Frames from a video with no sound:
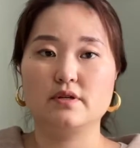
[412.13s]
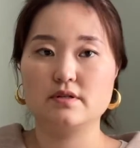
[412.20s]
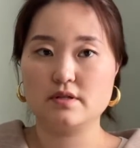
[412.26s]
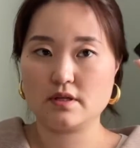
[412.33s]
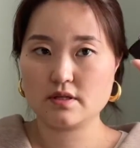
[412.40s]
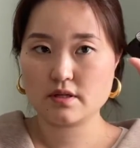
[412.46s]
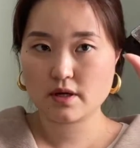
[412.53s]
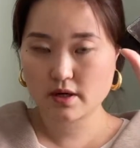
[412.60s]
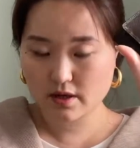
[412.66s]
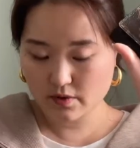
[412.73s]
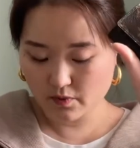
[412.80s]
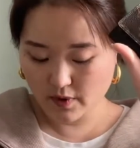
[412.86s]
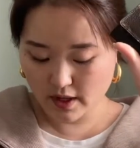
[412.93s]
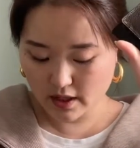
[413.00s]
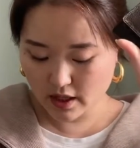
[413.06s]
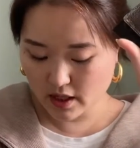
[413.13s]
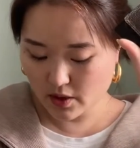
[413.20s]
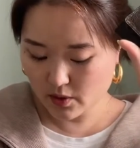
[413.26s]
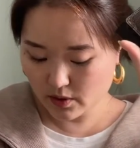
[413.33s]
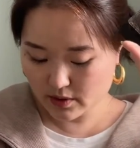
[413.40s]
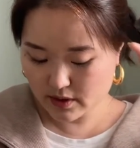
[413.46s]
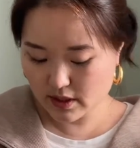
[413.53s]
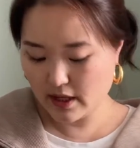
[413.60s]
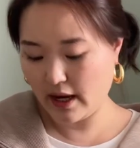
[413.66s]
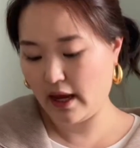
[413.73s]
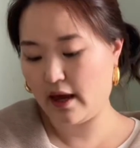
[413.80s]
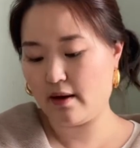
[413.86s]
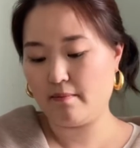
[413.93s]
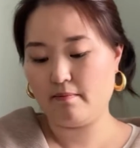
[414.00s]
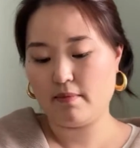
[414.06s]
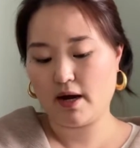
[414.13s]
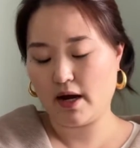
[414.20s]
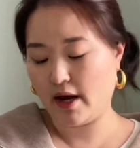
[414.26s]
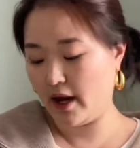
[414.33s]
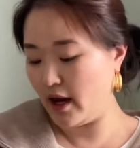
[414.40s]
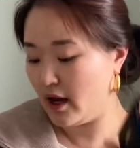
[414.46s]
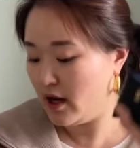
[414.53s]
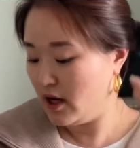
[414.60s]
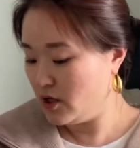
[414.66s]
6-ring key holder and my